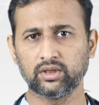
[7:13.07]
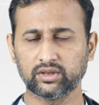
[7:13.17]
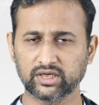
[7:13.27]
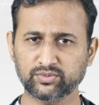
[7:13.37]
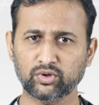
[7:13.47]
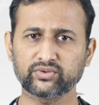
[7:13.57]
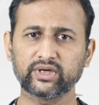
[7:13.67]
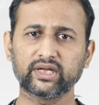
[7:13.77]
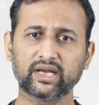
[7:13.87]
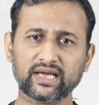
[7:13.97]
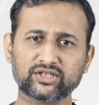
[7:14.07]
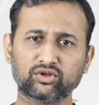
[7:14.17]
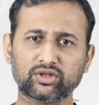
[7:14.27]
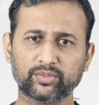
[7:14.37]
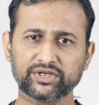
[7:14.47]
The responsibility lies
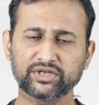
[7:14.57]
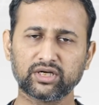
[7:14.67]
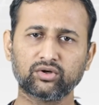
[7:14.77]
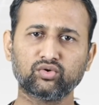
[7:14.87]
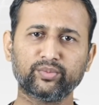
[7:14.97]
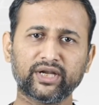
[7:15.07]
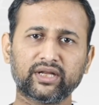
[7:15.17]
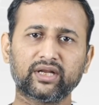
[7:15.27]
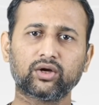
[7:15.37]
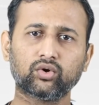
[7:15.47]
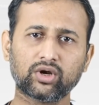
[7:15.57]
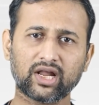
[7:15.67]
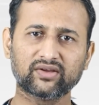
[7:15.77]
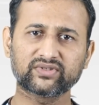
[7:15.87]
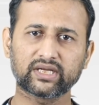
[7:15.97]
on the patient to maintain a good
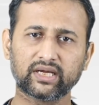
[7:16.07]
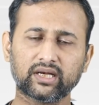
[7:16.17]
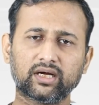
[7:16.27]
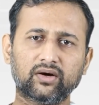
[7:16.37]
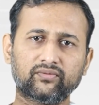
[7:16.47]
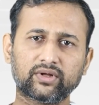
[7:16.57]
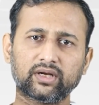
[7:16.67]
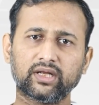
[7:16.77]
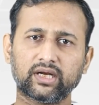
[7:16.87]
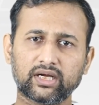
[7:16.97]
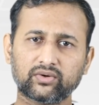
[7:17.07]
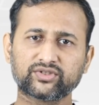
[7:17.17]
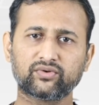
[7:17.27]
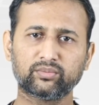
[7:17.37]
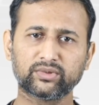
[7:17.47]
lifestyle after he
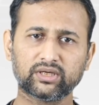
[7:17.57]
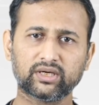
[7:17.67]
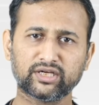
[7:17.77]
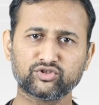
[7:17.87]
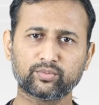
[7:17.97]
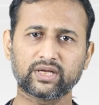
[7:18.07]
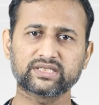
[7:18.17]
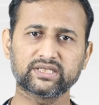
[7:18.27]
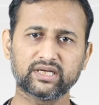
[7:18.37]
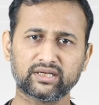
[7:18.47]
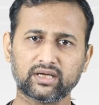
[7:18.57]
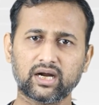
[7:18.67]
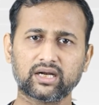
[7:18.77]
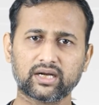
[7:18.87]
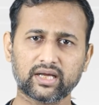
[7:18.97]
recovers from the angioplasty and the
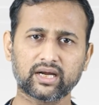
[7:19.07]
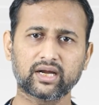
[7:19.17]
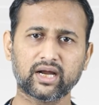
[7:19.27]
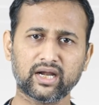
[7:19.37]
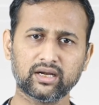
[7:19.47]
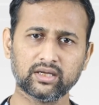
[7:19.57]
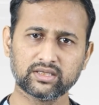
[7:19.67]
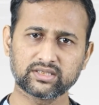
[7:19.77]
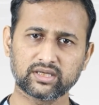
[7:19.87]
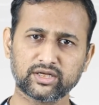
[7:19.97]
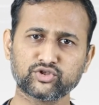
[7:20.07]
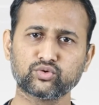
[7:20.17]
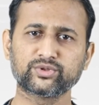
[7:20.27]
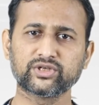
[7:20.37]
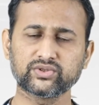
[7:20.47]
heart attack and
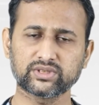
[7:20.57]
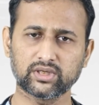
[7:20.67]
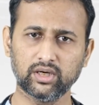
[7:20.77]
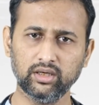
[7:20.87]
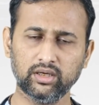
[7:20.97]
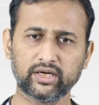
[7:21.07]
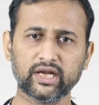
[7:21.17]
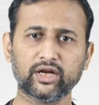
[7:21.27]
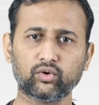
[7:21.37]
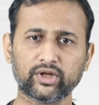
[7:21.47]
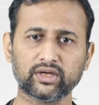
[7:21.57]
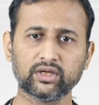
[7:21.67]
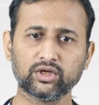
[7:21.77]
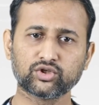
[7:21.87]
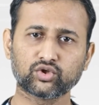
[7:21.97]
resumes his daily routine,
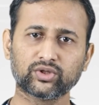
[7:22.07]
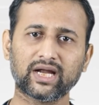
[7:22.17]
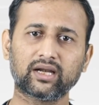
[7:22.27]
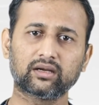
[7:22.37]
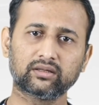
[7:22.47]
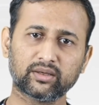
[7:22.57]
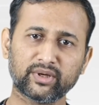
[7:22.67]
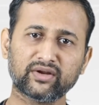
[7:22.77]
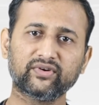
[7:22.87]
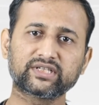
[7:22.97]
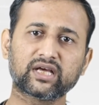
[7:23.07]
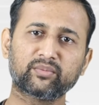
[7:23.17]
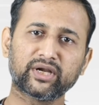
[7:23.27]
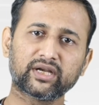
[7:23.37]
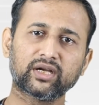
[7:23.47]
so that the benefits are
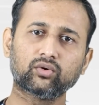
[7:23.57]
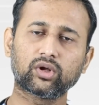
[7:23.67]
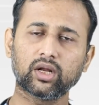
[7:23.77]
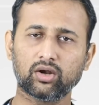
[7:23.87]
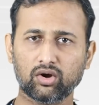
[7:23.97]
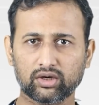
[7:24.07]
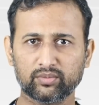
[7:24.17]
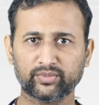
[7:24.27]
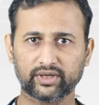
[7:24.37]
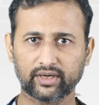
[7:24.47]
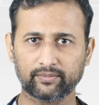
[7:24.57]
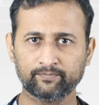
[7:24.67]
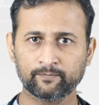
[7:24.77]
maintained over a long-term period.